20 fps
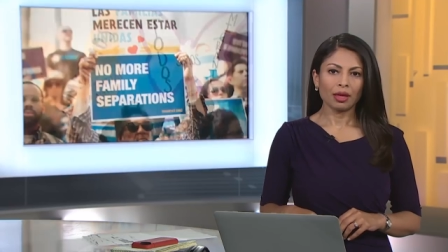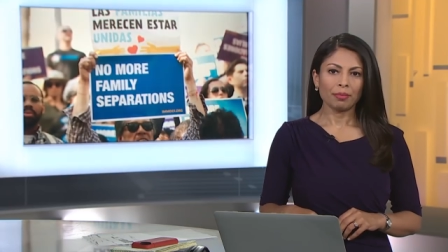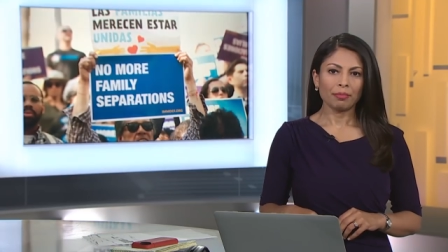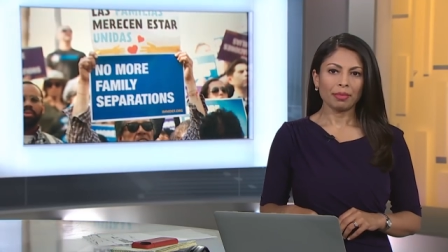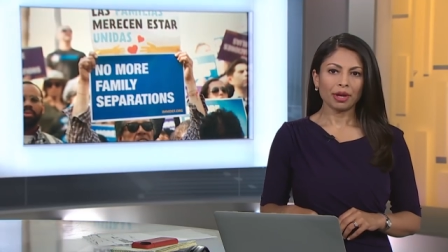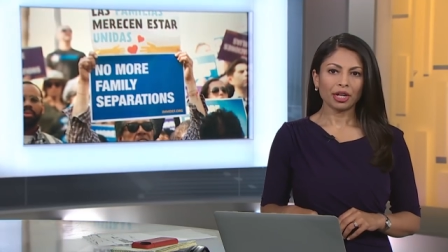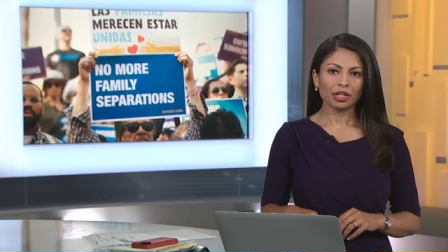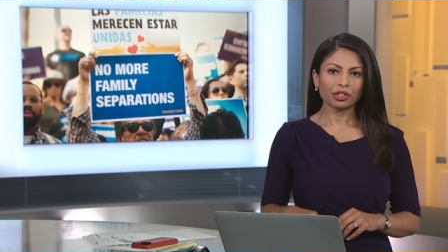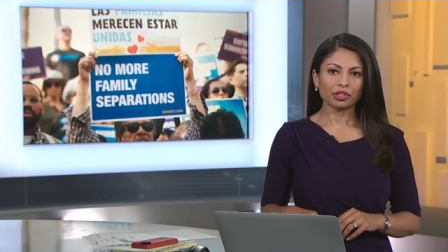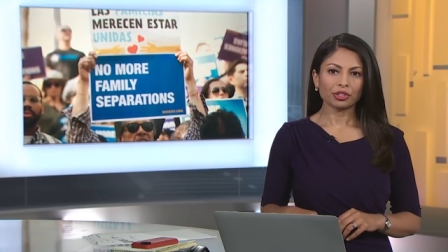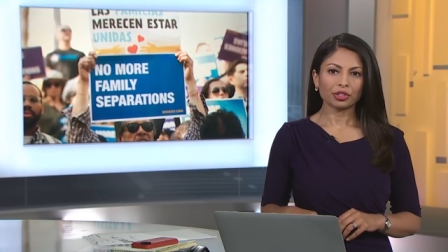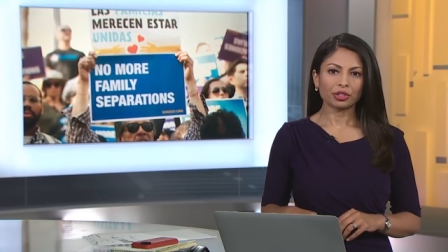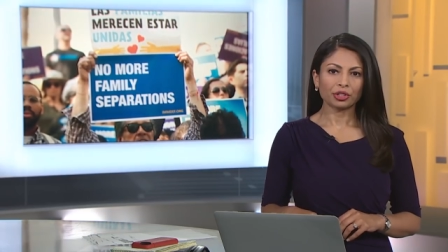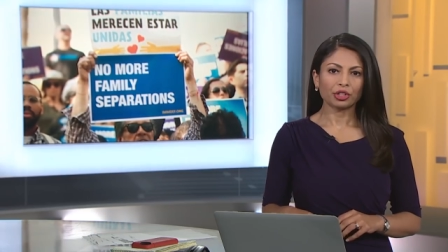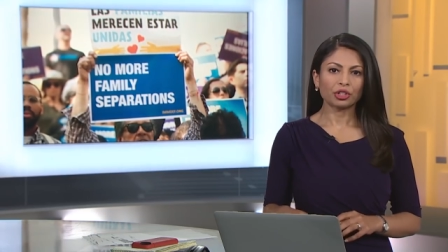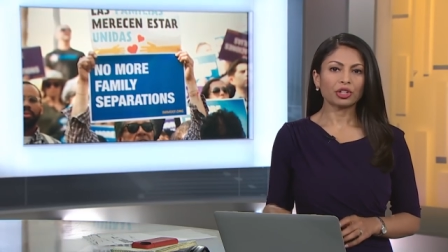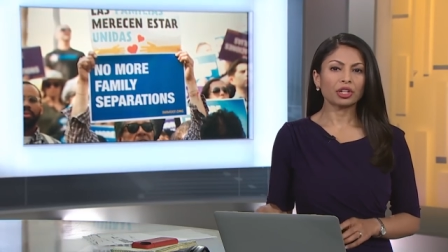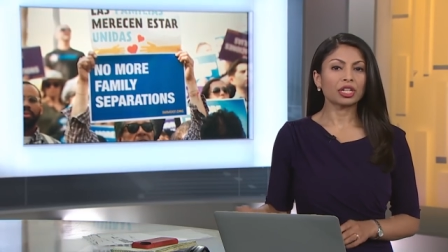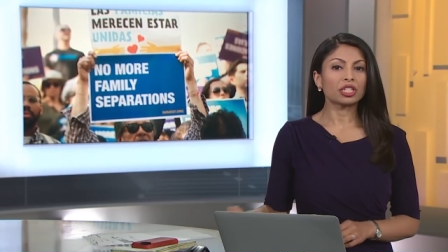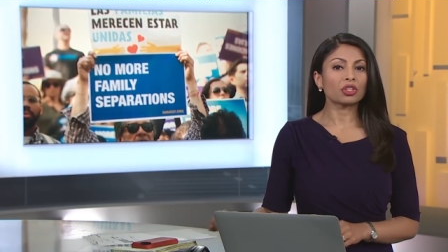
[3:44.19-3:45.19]
Mayor
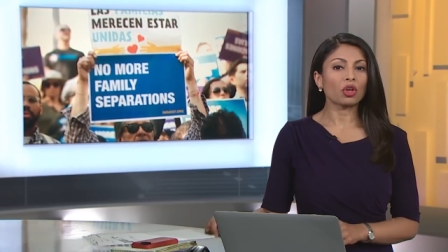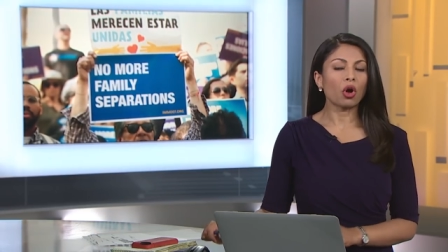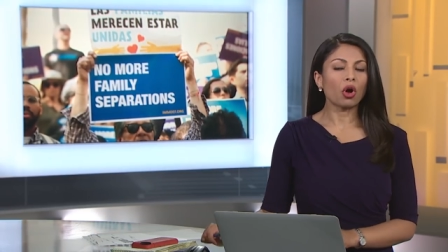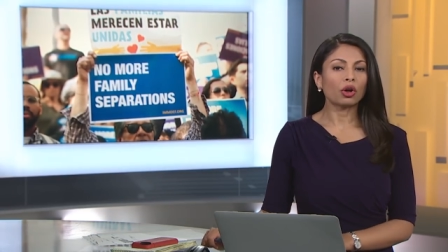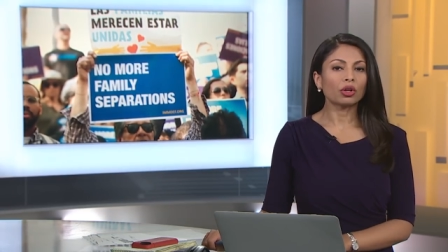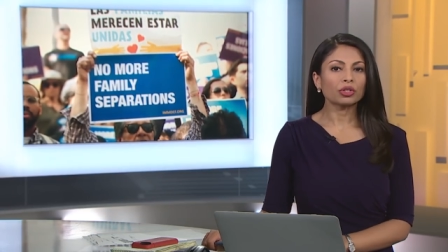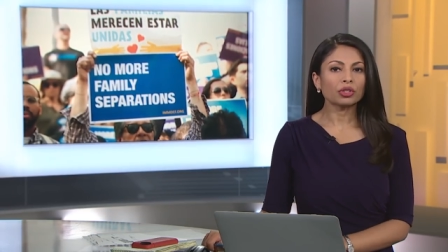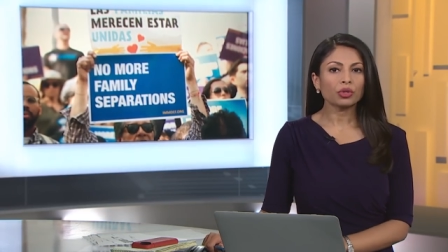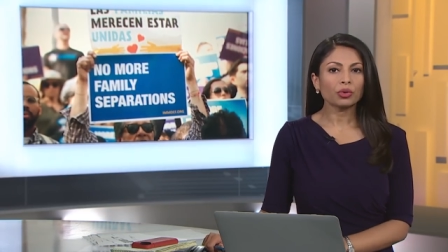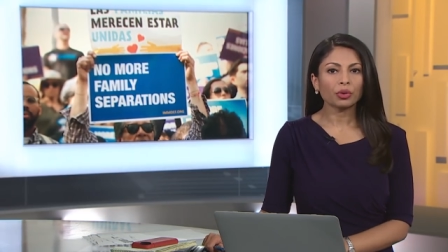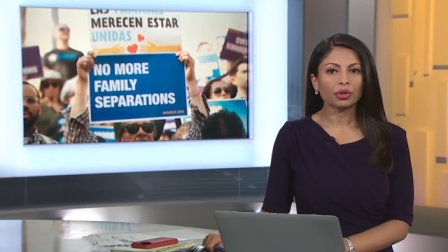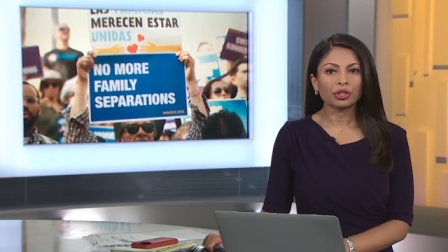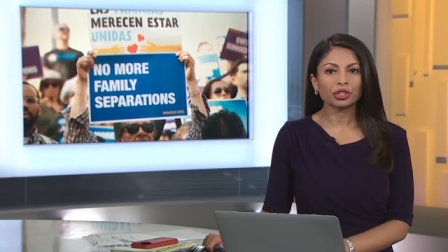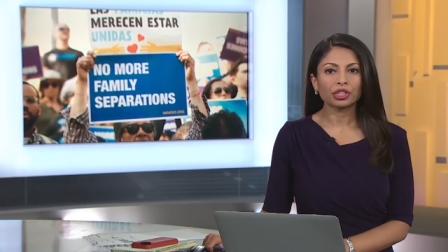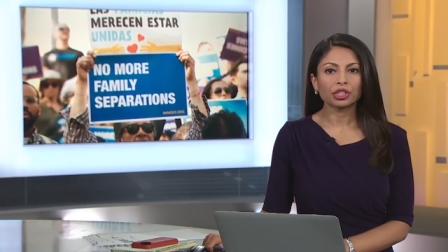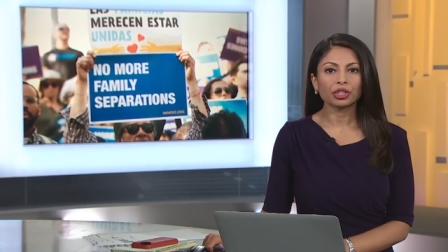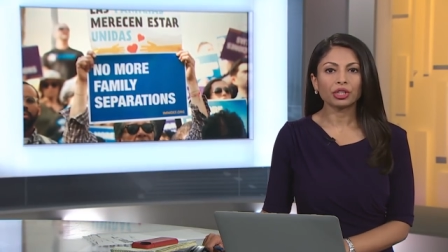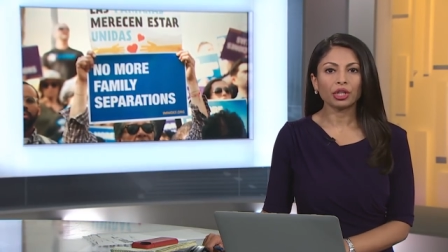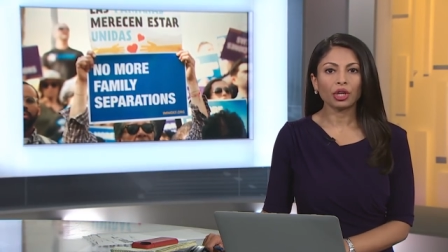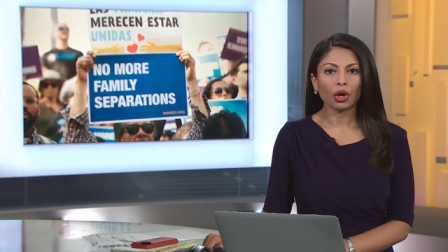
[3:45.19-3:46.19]
Turner is also
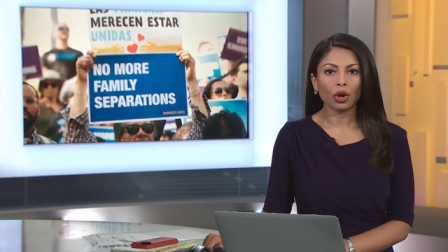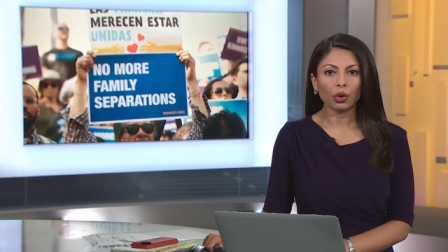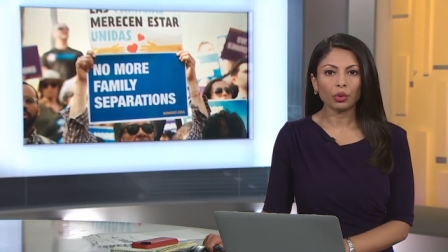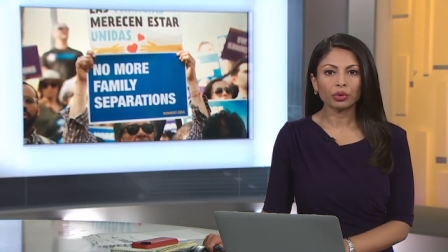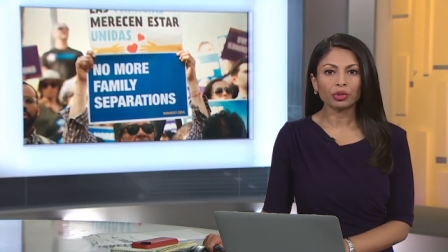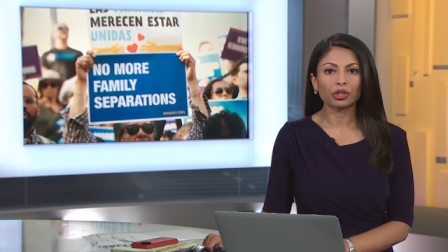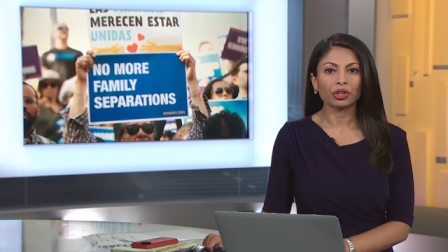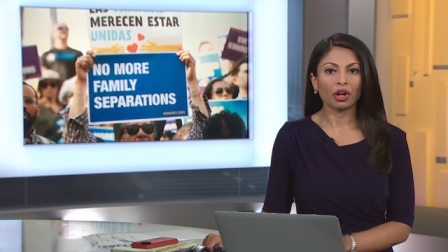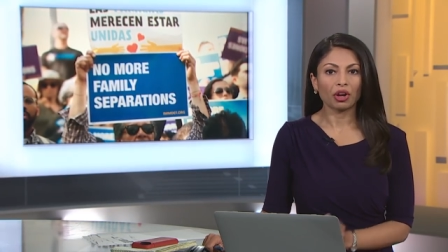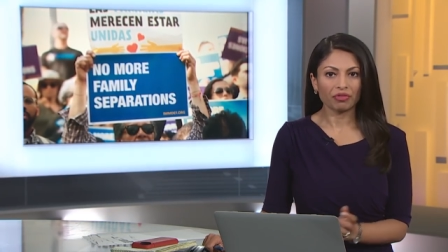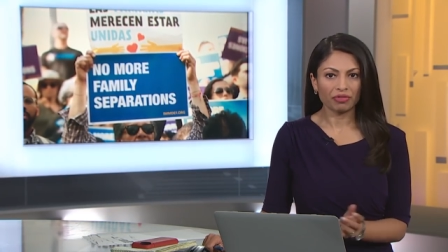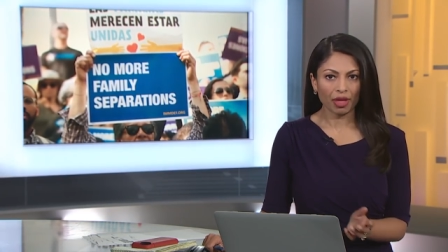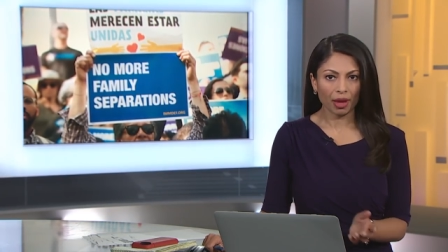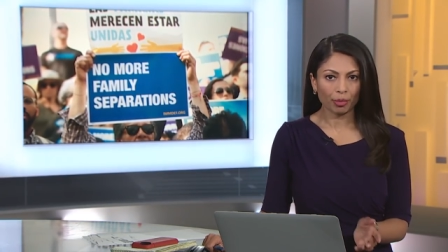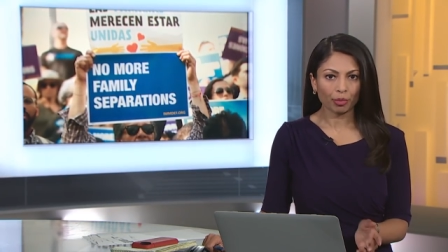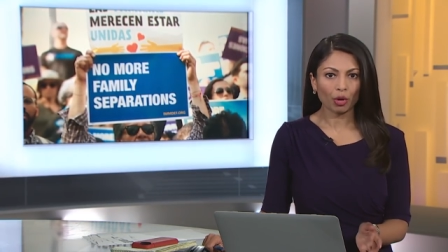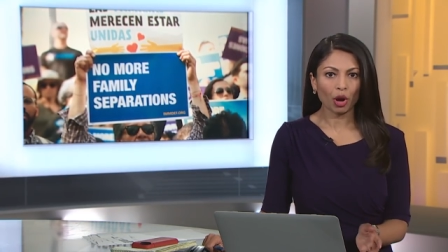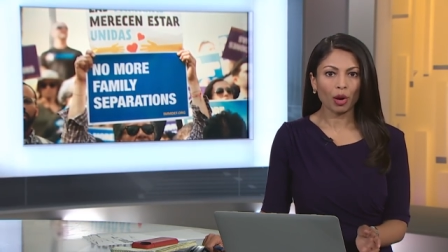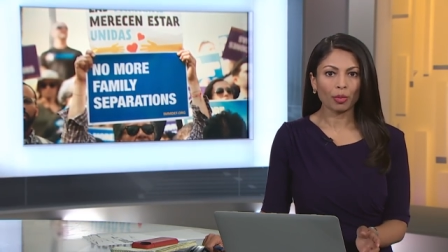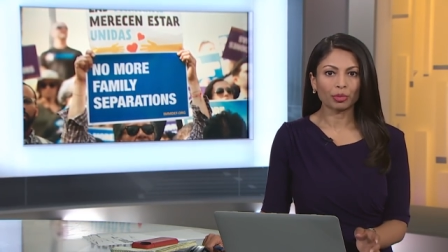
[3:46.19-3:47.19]
urging the owner of
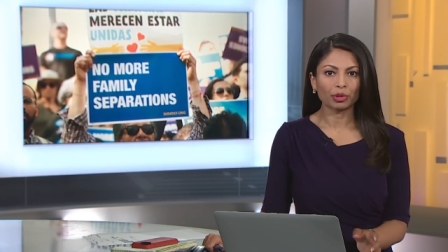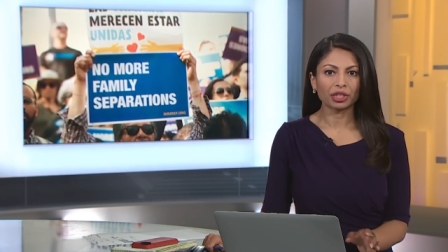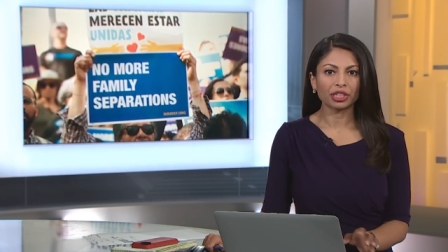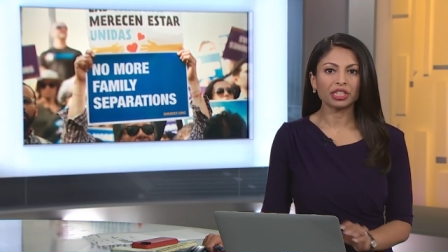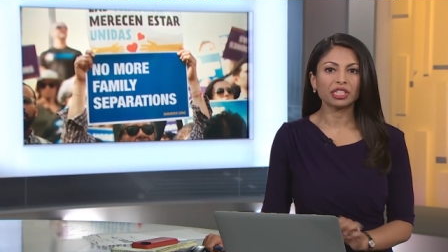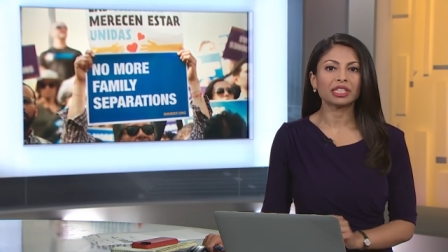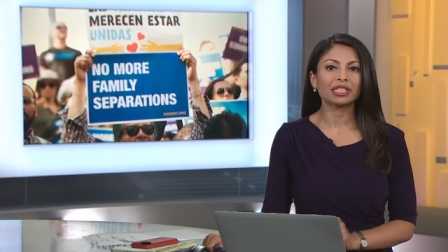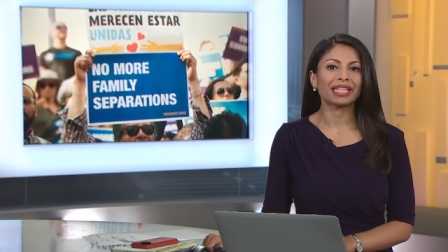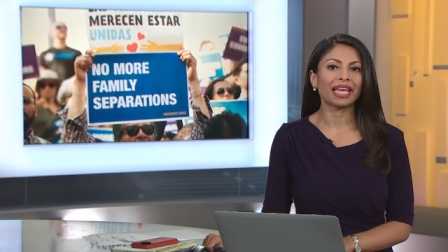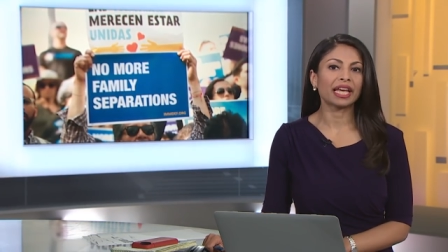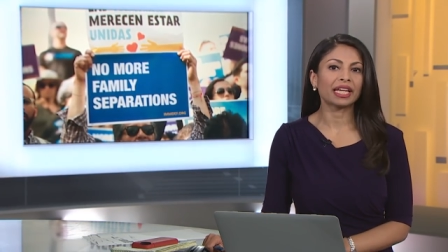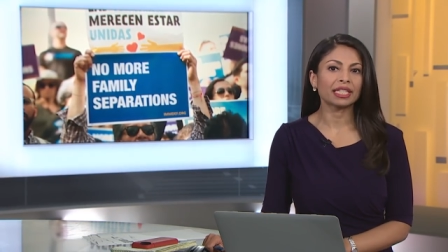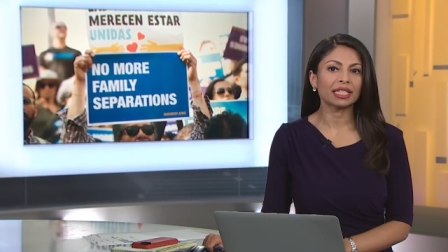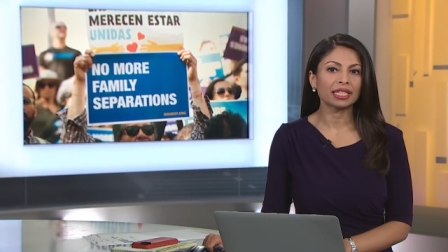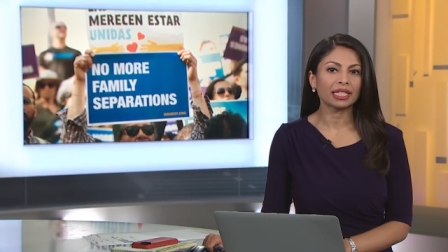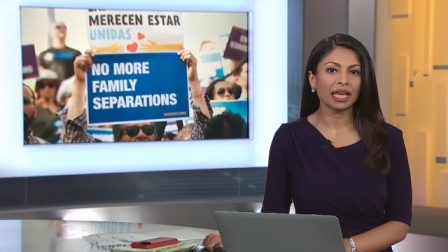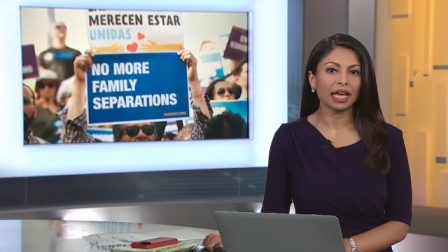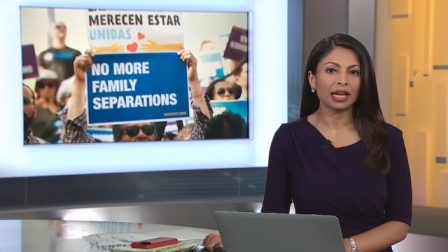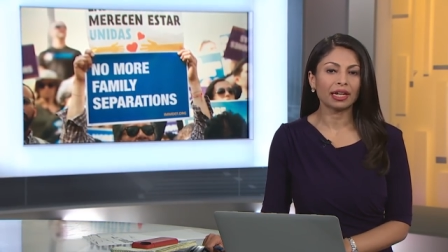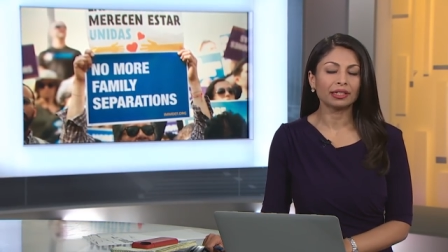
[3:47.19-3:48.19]
that property to take a
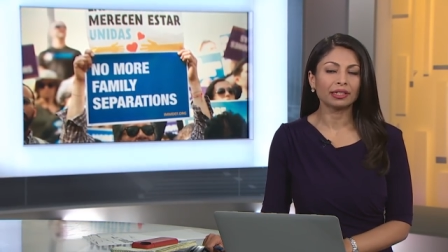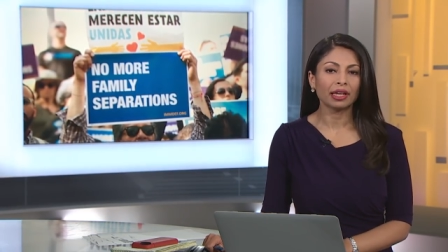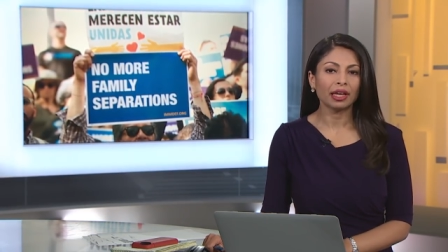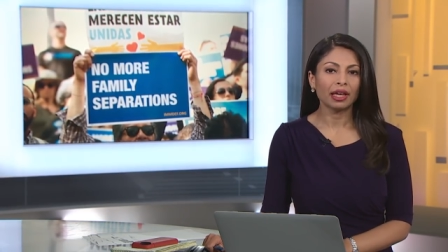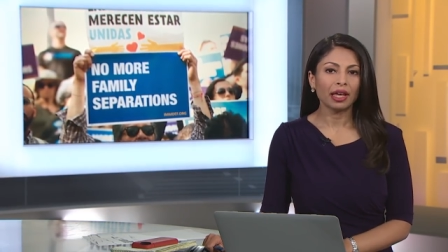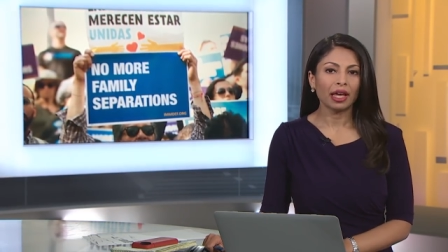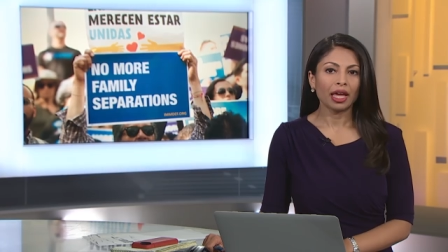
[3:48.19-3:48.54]
stand